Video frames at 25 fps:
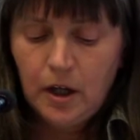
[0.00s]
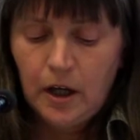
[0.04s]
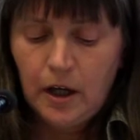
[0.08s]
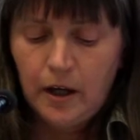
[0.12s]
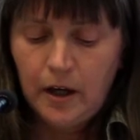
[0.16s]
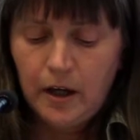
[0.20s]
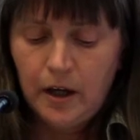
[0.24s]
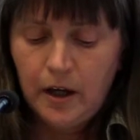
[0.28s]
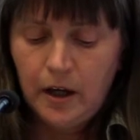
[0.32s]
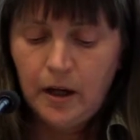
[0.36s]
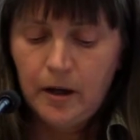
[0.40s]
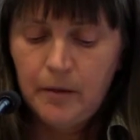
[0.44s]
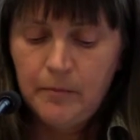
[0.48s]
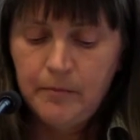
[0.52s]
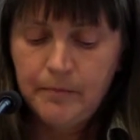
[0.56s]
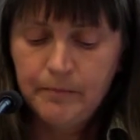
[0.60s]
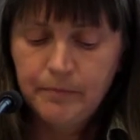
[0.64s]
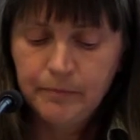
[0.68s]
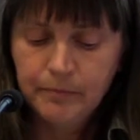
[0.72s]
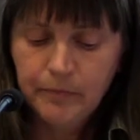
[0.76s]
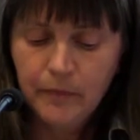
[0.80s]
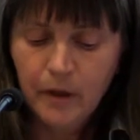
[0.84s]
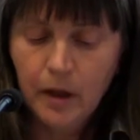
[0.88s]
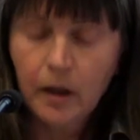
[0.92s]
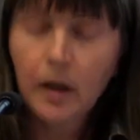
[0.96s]

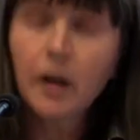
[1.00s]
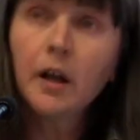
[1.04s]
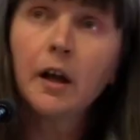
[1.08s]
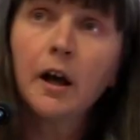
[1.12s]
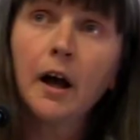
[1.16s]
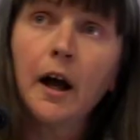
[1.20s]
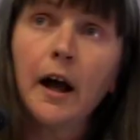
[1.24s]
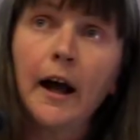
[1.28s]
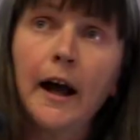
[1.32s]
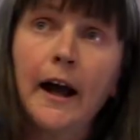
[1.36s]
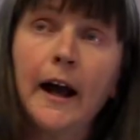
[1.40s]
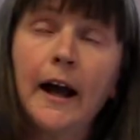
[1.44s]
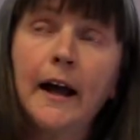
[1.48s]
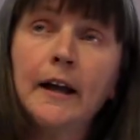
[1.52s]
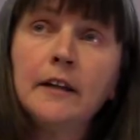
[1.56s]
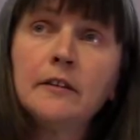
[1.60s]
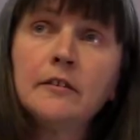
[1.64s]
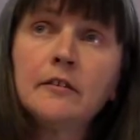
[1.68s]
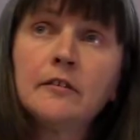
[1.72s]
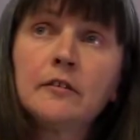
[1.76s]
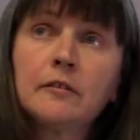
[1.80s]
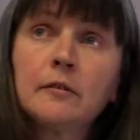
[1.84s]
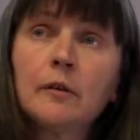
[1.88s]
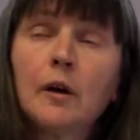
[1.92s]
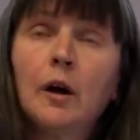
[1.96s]

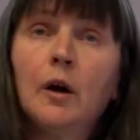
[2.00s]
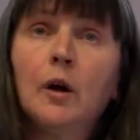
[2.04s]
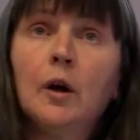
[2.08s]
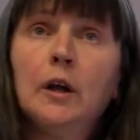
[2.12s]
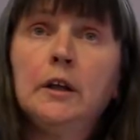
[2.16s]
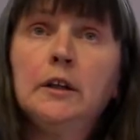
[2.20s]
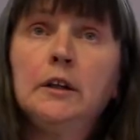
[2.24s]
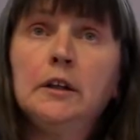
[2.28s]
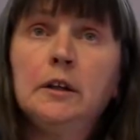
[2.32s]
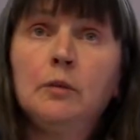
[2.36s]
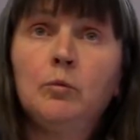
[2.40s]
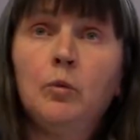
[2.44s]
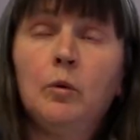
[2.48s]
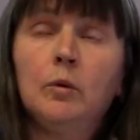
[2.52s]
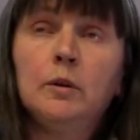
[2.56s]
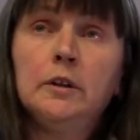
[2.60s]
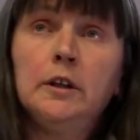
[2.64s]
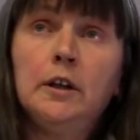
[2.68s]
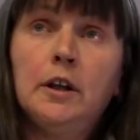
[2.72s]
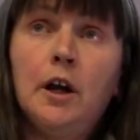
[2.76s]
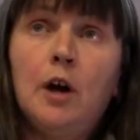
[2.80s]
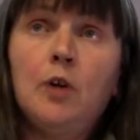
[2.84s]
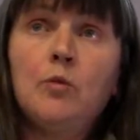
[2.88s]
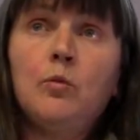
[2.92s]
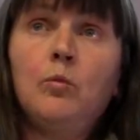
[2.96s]
And,
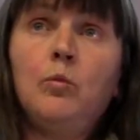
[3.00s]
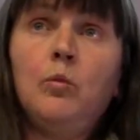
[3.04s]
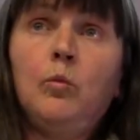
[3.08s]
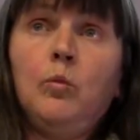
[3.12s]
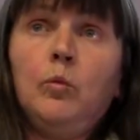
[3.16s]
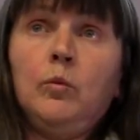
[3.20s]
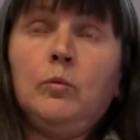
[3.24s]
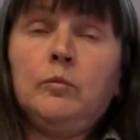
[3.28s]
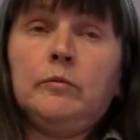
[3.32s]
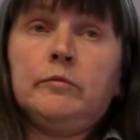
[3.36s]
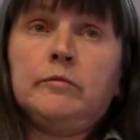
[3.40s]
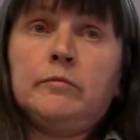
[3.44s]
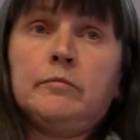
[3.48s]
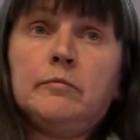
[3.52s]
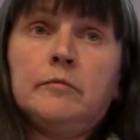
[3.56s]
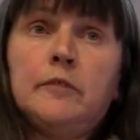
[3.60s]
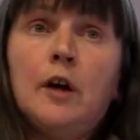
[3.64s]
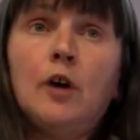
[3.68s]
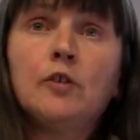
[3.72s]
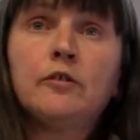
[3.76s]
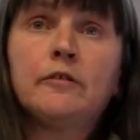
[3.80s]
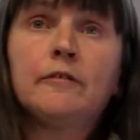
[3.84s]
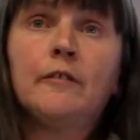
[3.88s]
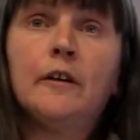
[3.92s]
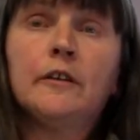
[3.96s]
you know,
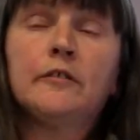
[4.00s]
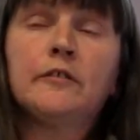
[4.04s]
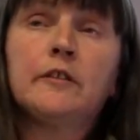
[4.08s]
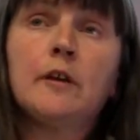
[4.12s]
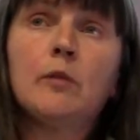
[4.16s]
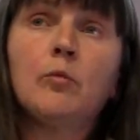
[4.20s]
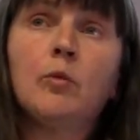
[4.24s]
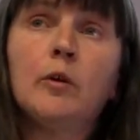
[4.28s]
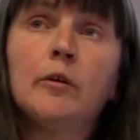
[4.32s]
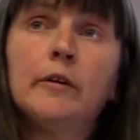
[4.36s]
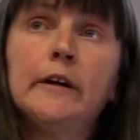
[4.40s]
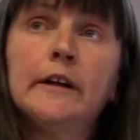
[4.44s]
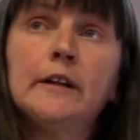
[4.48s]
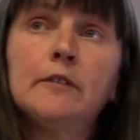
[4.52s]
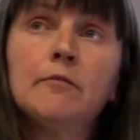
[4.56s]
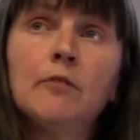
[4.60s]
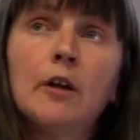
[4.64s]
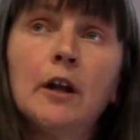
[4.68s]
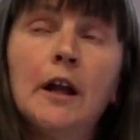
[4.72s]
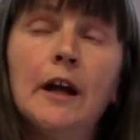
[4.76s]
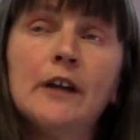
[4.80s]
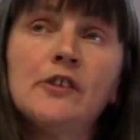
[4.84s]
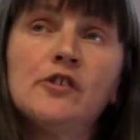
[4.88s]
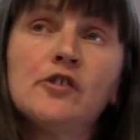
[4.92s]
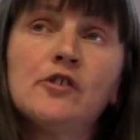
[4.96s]
those of us that were in
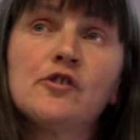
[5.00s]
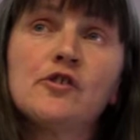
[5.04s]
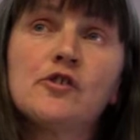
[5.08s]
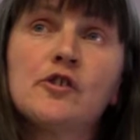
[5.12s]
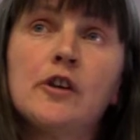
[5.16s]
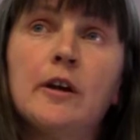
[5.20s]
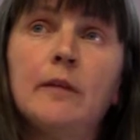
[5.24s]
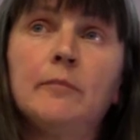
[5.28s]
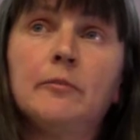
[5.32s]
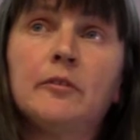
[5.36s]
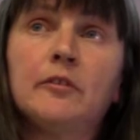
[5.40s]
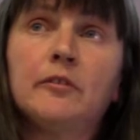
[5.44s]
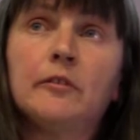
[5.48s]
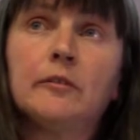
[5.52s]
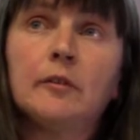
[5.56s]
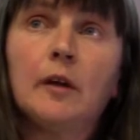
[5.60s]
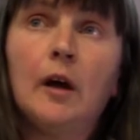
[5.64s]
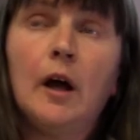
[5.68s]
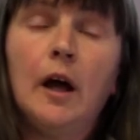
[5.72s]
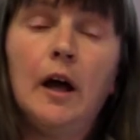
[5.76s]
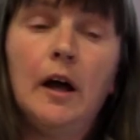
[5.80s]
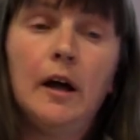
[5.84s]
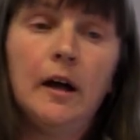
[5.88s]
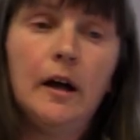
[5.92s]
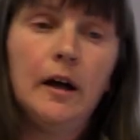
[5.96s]
relationships
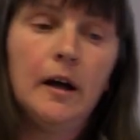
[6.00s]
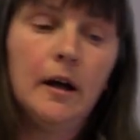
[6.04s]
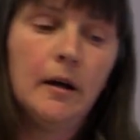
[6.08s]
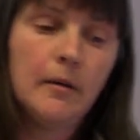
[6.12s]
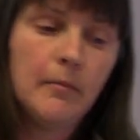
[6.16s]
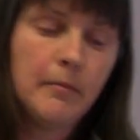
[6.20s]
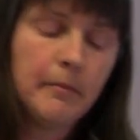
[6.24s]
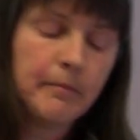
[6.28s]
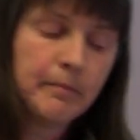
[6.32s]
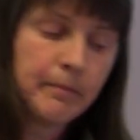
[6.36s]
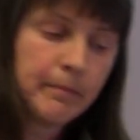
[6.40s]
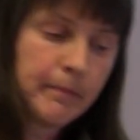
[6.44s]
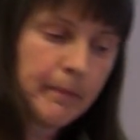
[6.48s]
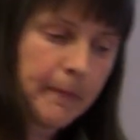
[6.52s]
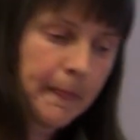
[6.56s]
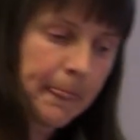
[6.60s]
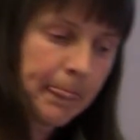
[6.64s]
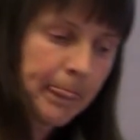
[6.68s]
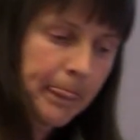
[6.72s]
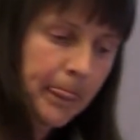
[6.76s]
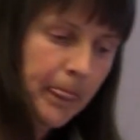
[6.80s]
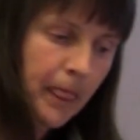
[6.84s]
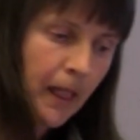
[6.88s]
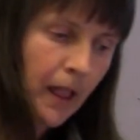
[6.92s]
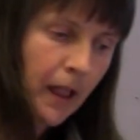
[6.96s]

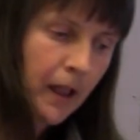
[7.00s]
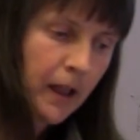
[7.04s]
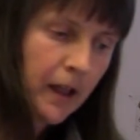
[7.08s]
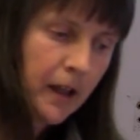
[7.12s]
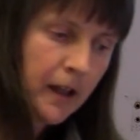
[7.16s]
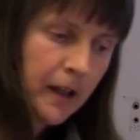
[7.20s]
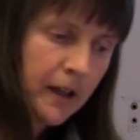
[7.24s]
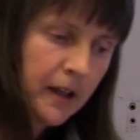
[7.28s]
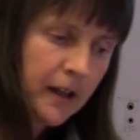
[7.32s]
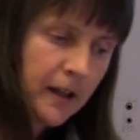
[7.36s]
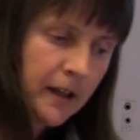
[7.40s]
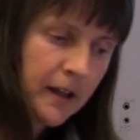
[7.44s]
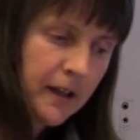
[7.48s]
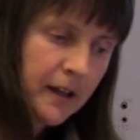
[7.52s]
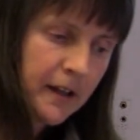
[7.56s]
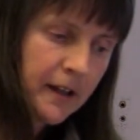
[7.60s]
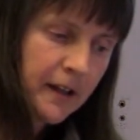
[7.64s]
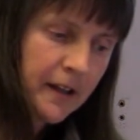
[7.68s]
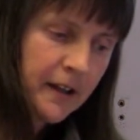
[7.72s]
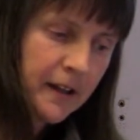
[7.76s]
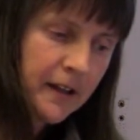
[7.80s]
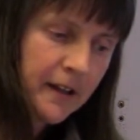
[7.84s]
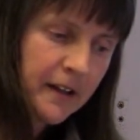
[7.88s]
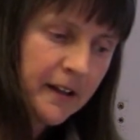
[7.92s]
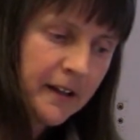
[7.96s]

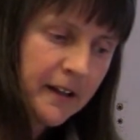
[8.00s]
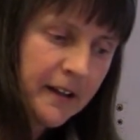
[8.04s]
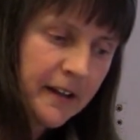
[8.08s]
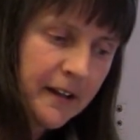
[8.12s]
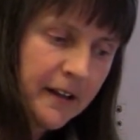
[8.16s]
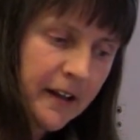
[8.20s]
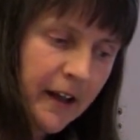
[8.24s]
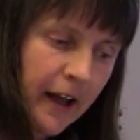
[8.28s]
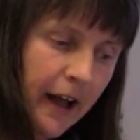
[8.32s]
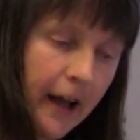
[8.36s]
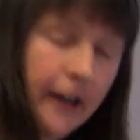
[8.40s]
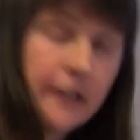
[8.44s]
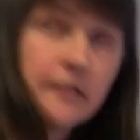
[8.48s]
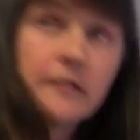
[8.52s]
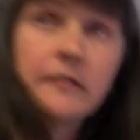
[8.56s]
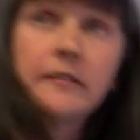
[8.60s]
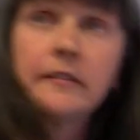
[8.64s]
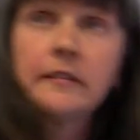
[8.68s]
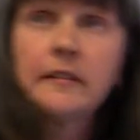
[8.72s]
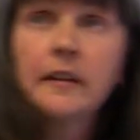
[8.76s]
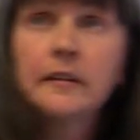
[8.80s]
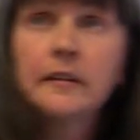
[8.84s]
and